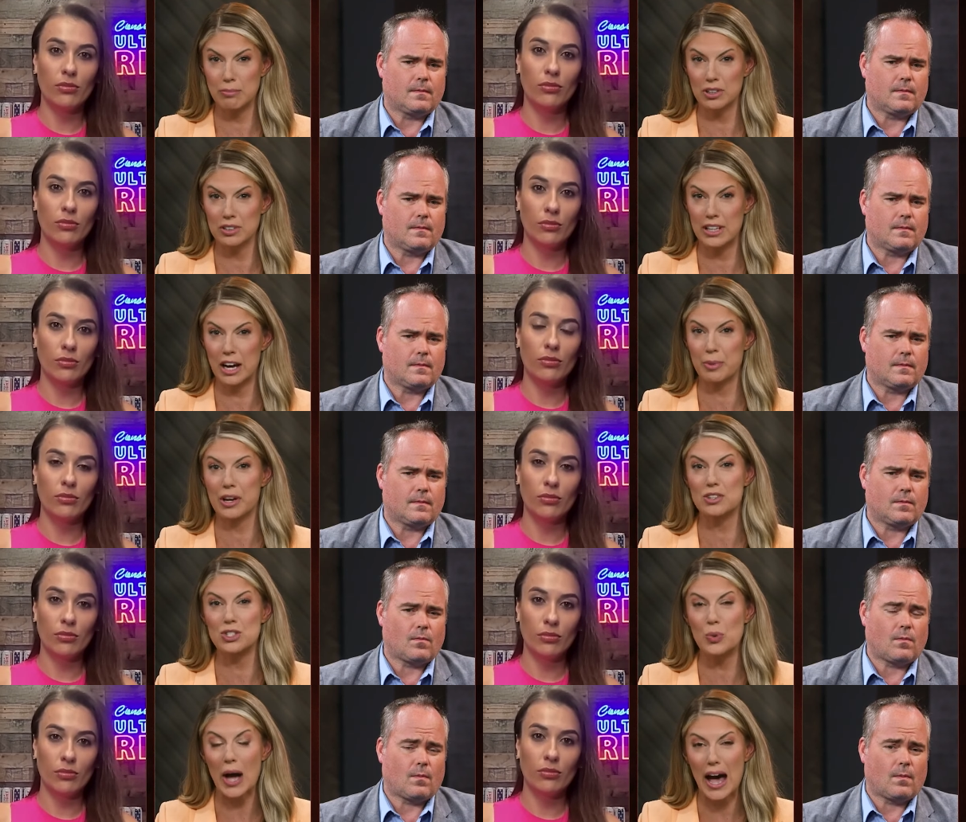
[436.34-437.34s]
Speaker 1: Milton now because
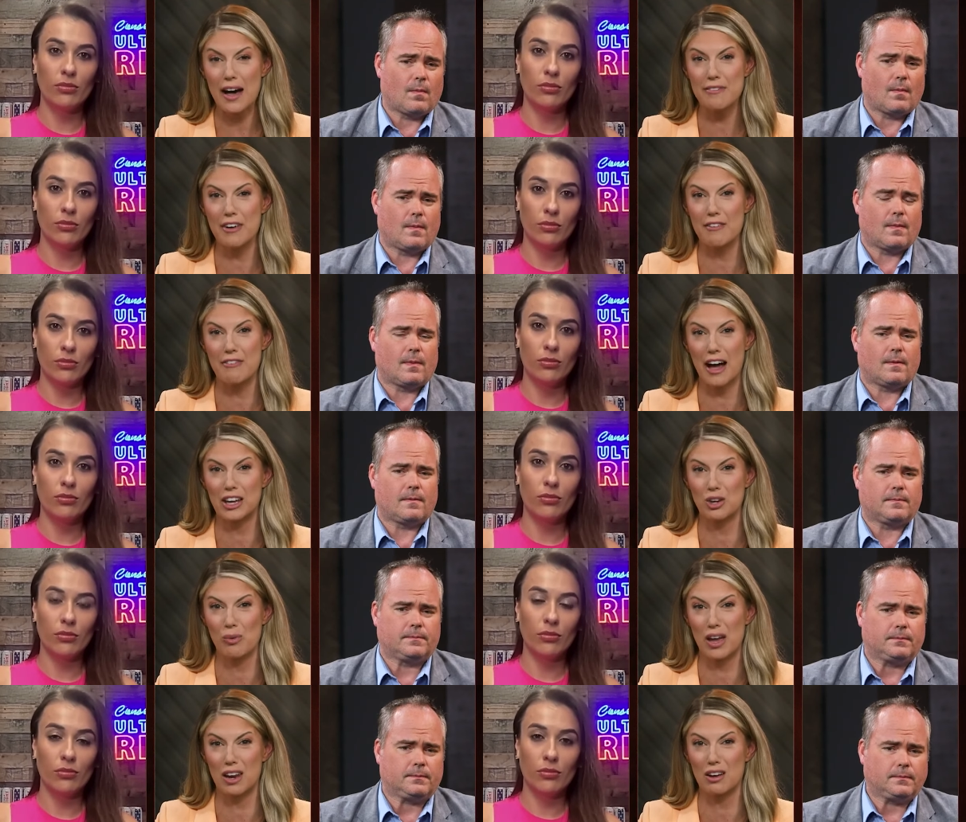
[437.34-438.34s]
you have
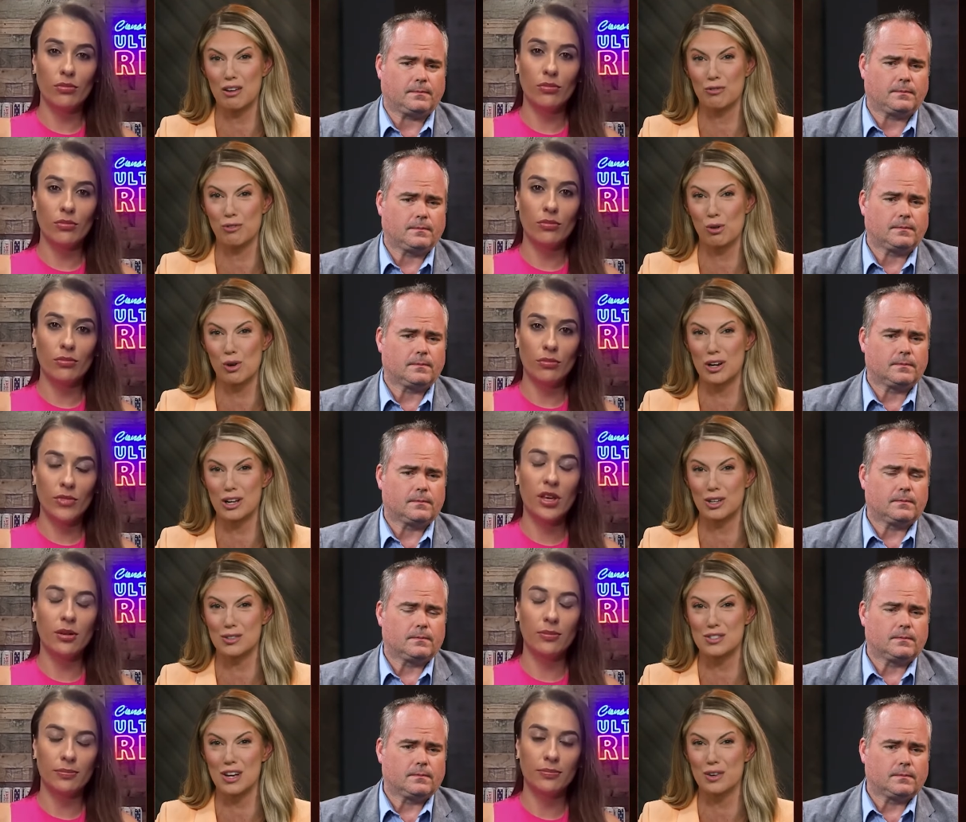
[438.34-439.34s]
evacuated Florida
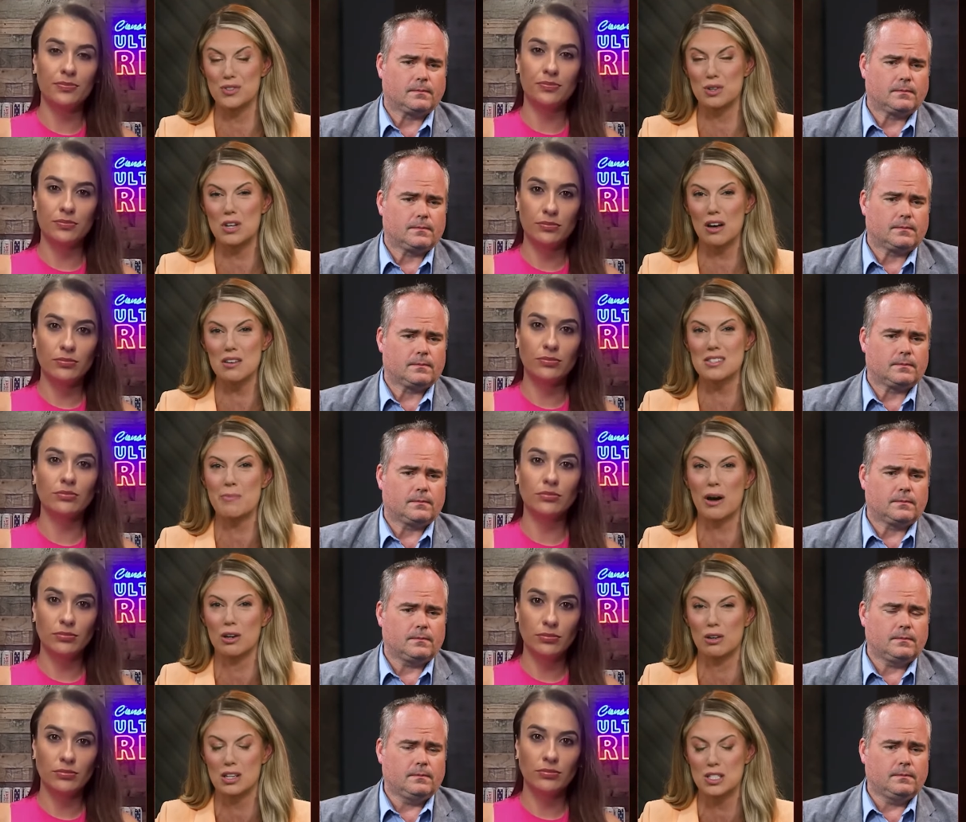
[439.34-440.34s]
yourself. So tell us about
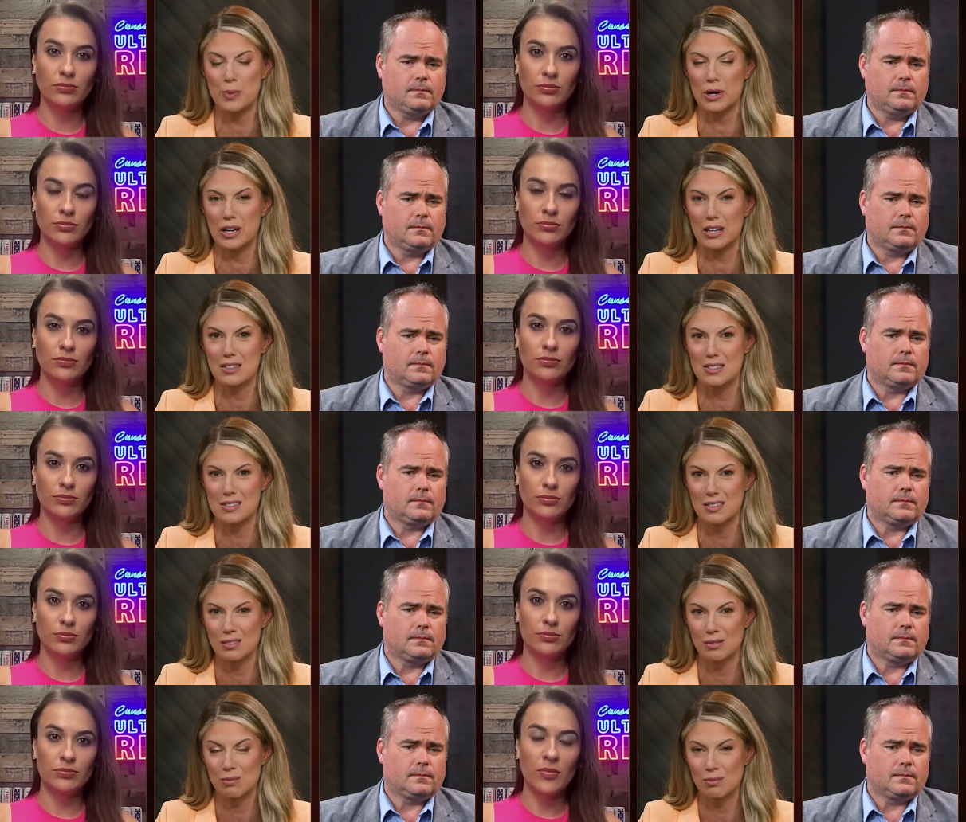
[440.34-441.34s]
your experience.
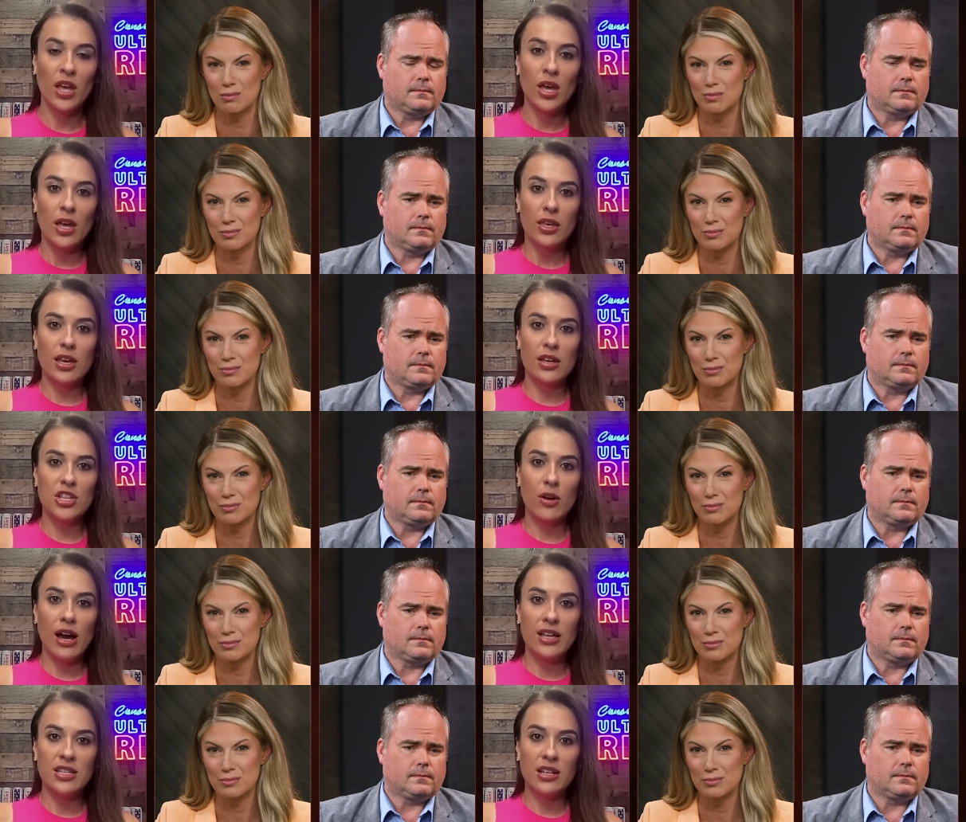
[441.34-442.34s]
Speaker 2: Yeah,
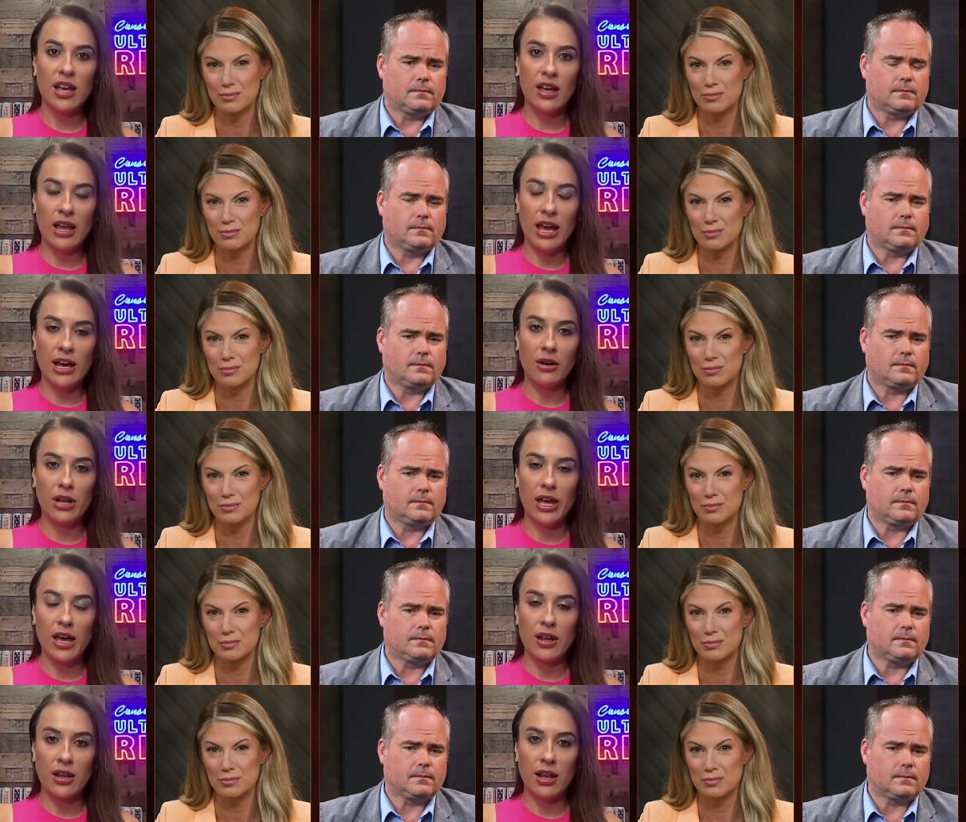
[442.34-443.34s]
so I did head
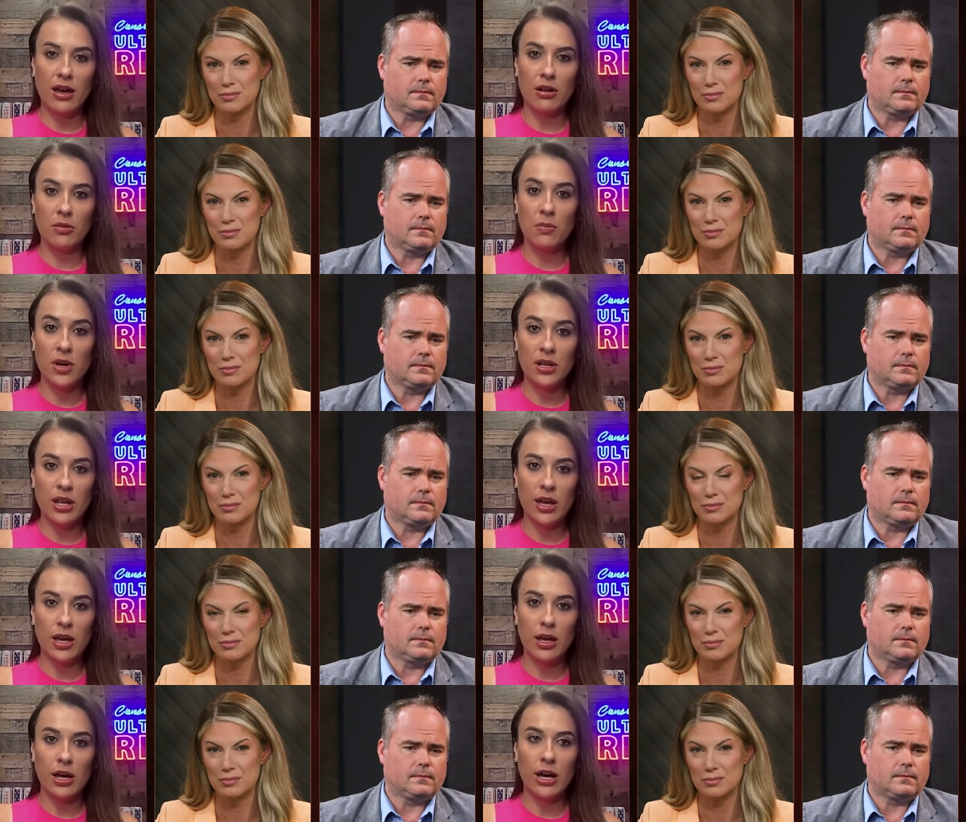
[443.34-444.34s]
out. I headed out on
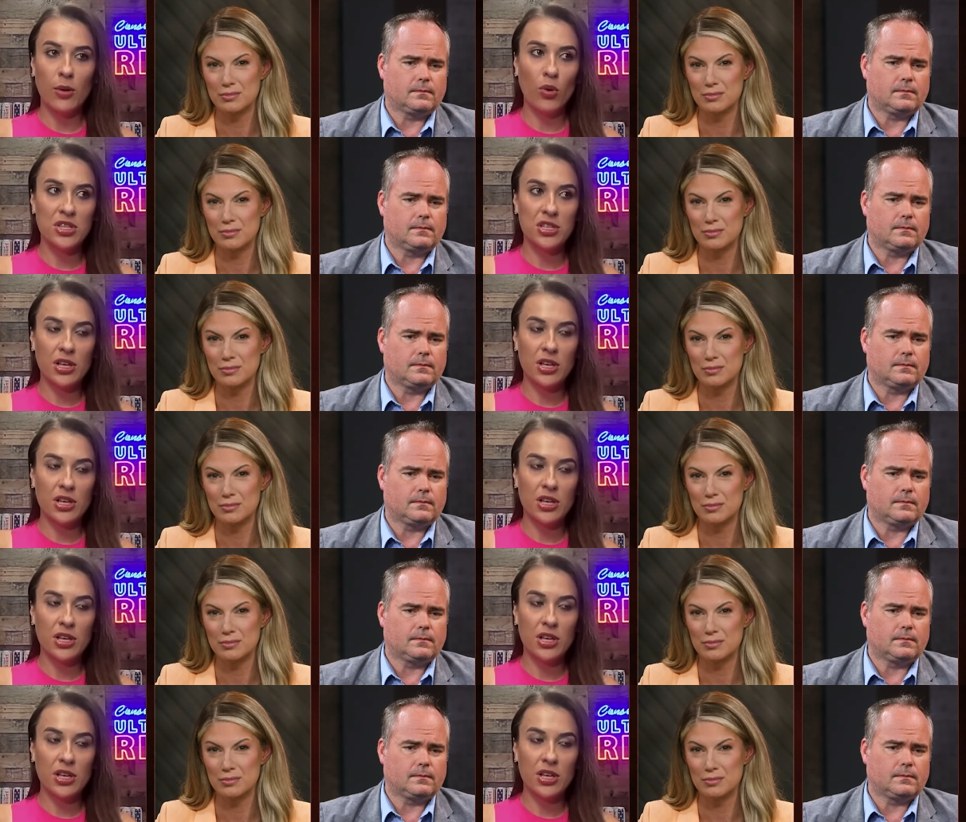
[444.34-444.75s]
Monday. Uh,